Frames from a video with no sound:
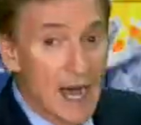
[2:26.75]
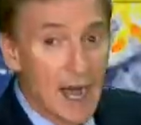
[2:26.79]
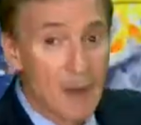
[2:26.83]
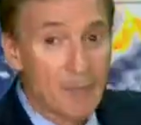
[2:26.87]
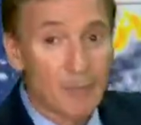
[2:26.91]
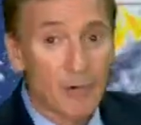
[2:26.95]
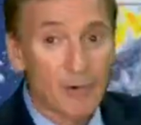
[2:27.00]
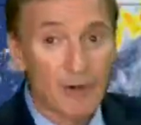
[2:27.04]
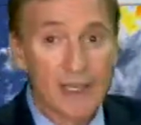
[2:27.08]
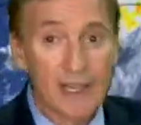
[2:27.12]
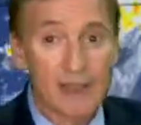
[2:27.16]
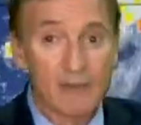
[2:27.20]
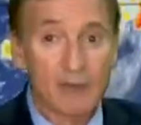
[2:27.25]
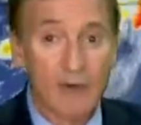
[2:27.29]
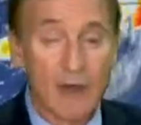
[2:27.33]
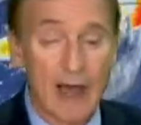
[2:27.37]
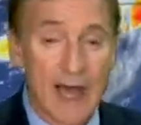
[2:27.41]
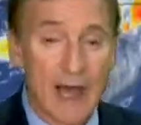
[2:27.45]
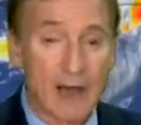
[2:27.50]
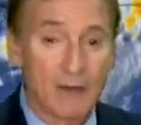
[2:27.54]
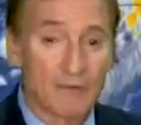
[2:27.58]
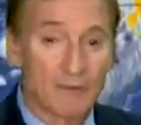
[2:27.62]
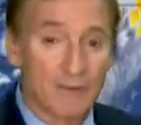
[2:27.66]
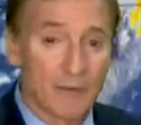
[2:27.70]
Upper level
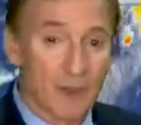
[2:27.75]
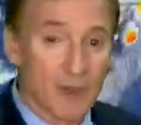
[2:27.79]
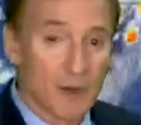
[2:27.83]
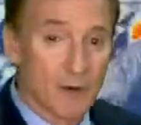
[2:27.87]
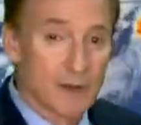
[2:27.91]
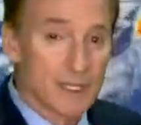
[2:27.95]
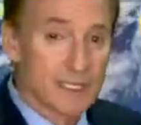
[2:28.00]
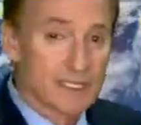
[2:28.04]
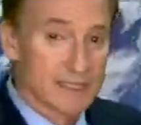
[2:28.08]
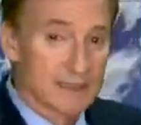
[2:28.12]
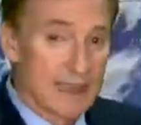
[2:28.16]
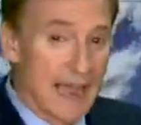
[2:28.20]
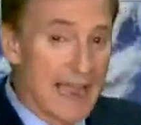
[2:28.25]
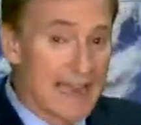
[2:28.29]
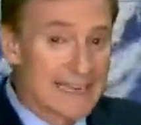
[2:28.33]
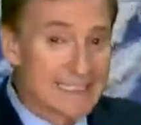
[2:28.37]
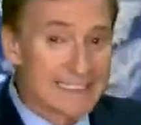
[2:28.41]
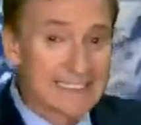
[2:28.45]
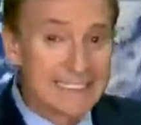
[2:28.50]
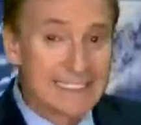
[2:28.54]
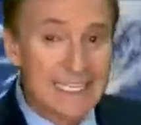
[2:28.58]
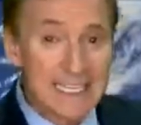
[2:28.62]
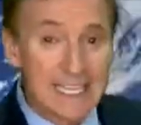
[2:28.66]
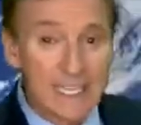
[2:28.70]
outflow is
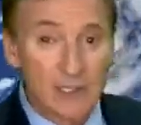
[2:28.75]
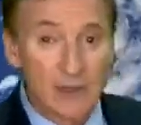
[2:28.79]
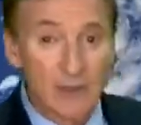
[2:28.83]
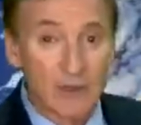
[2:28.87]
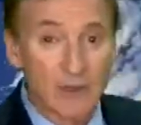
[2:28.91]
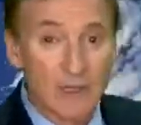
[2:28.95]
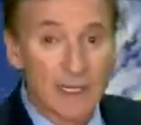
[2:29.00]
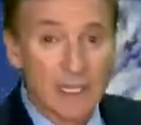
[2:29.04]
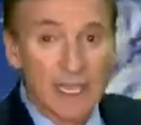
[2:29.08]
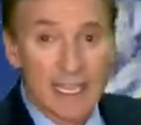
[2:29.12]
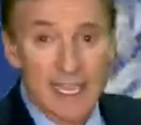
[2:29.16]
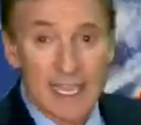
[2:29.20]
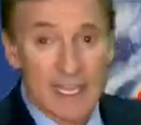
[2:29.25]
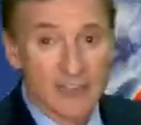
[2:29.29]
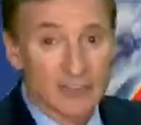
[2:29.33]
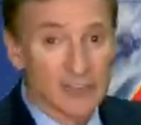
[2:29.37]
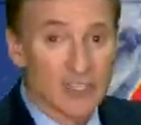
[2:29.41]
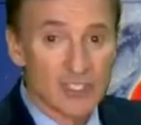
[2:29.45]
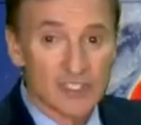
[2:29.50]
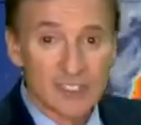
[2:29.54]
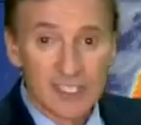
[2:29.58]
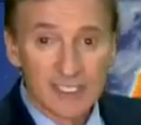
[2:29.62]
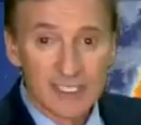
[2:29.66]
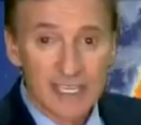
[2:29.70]
ideal. It
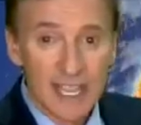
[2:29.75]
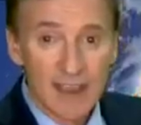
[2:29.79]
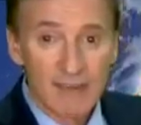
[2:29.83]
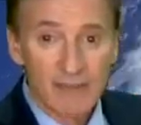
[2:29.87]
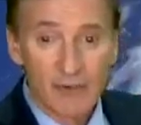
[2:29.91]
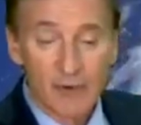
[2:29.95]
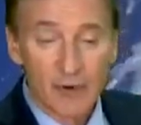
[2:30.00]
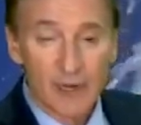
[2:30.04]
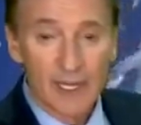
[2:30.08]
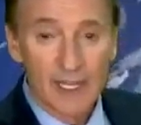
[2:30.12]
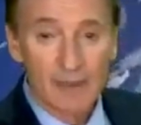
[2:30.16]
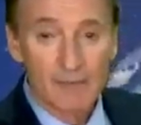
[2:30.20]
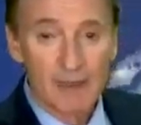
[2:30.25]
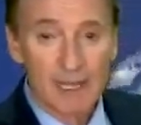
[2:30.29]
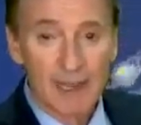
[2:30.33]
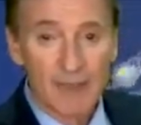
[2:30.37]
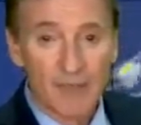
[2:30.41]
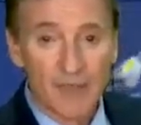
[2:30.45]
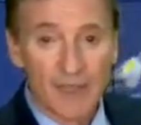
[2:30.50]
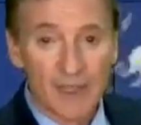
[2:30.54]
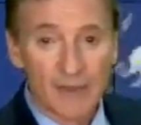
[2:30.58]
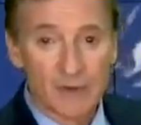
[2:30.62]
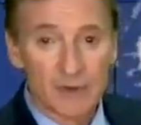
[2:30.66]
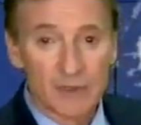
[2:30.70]
just doesn't have really many
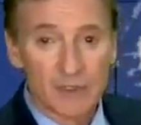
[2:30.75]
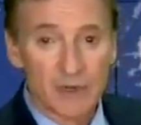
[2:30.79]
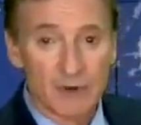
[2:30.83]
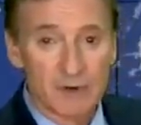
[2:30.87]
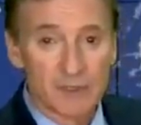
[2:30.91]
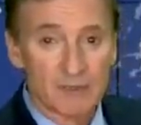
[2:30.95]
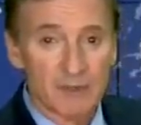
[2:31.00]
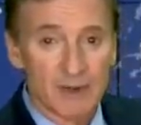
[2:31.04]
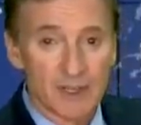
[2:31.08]
thunderstorms,